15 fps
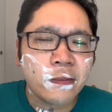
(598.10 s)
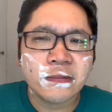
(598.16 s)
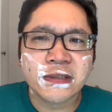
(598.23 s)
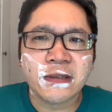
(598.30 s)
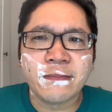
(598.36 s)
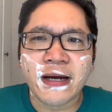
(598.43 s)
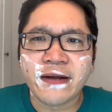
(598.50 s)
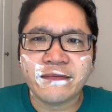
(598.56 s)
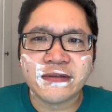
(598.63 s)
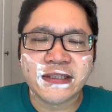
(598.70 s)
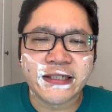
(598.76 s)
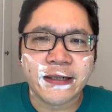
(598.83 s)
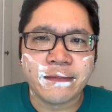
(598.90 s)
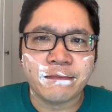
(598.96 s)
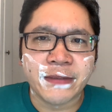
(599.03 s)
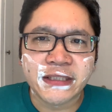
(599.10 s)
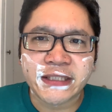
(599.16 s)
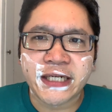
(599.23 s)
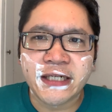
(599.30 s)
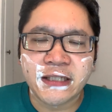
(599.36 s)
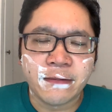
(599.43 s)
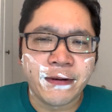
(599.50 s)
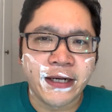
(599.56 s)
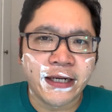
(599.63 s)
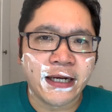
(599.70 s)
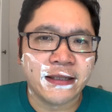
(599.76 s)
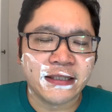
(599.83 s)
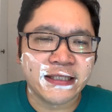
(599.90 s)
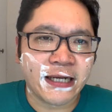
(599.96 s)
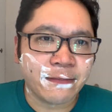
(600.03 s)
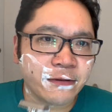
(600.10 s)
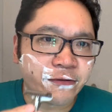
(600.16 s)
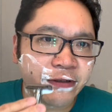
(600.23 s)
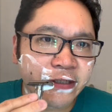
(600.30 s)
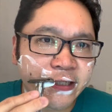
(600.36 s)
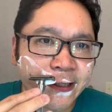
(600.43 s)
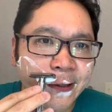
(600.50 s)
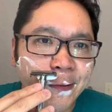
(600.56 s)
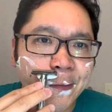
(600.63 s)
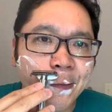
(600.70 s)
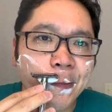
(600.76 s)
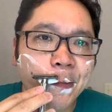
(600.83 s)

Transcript: Some might even say musky, depending on the type of green tea.